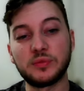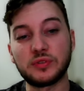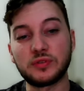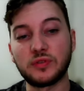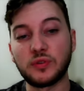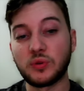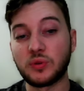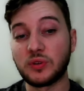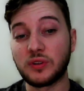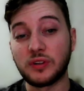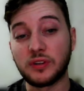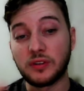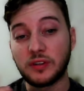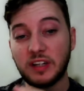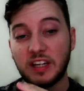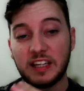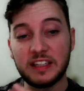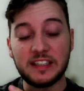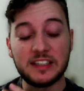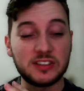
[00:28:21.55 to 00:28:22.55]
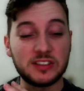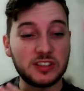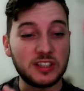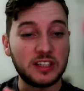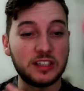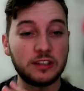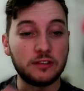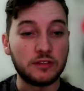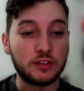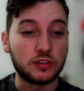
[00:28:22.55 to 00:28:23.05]
for each
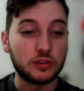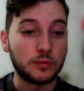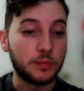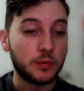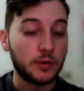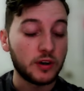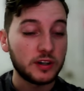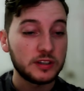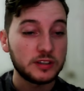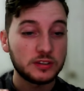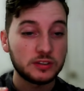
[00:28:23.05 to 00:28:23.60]
individual part.